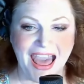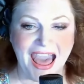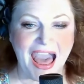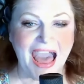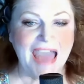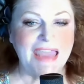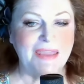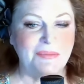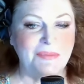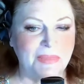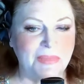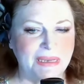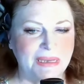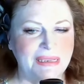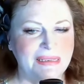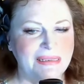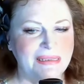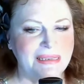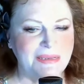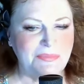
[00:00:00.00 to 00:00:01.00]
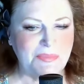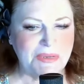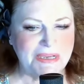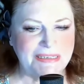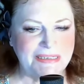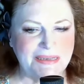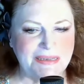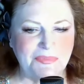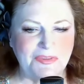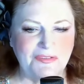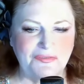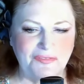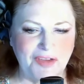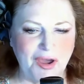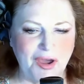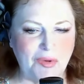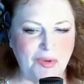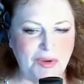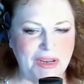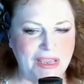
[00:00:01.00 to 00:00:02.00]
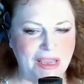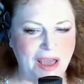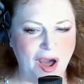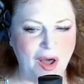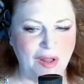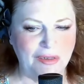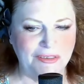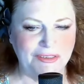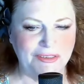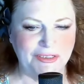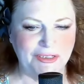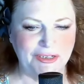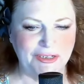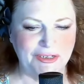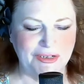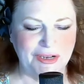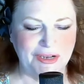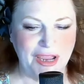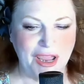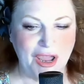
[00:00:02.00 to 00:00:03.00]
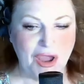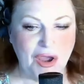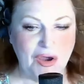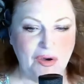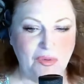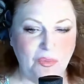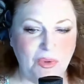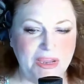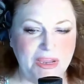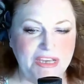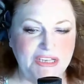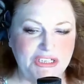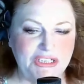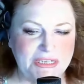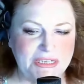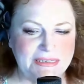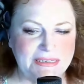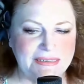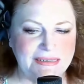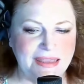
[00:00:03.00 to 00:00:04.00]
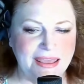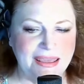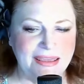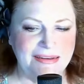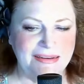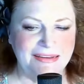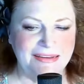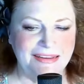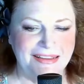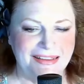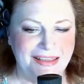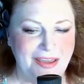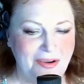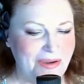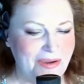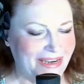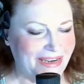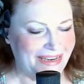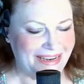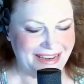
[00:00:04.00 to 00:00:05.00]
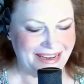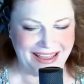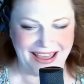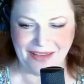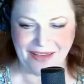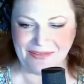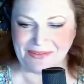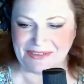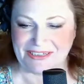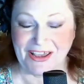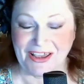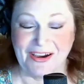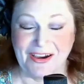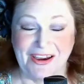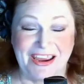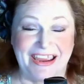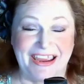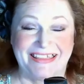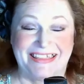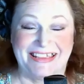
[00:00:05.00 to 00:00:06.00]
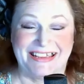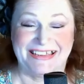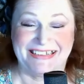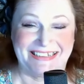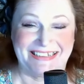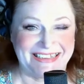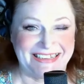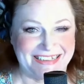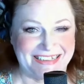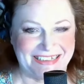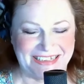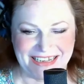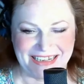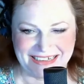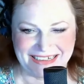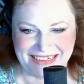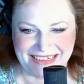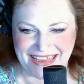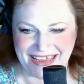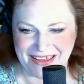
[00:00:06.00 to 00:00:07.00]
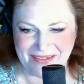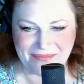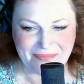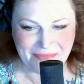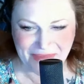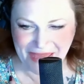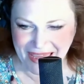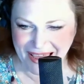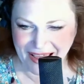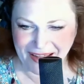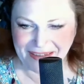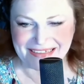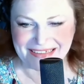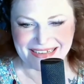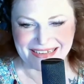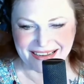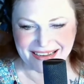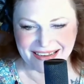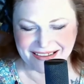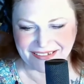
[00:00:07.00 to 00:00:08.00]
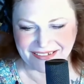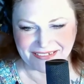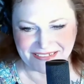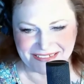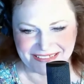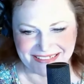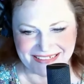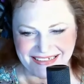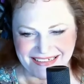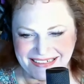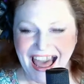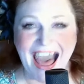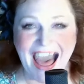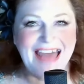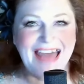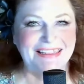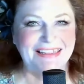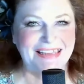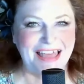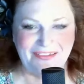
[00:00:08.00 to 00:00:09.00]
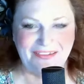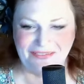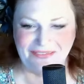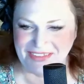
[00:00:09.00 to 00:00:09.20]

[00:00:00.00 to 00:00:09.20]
I immediately picked up the phone and called her. When she said, when I'm sorry, this is just getting me all tickled. I love